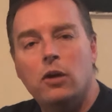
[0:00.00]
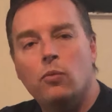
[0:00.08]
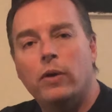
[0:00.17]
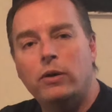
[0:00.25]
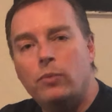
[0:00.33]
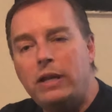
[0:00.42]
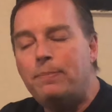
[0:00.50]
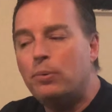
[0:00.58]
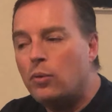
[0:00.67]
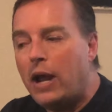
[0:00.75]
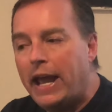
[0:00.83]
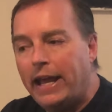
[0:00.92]
When we
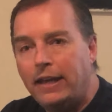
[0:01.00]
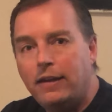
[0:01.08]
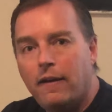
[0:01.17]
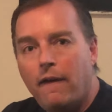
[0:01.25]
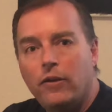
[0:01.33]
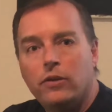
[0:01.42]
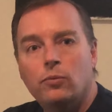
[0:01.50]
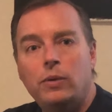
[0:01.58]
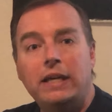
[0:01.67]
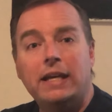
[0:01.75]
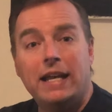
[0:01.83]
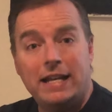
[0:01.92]
pray, we
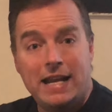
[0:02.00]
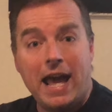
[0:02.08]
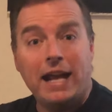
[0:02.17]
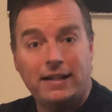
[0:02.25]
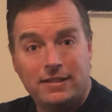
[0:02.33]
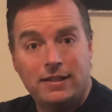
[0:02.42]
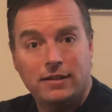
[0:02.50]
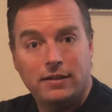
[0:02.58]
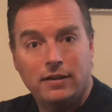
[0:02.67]
connect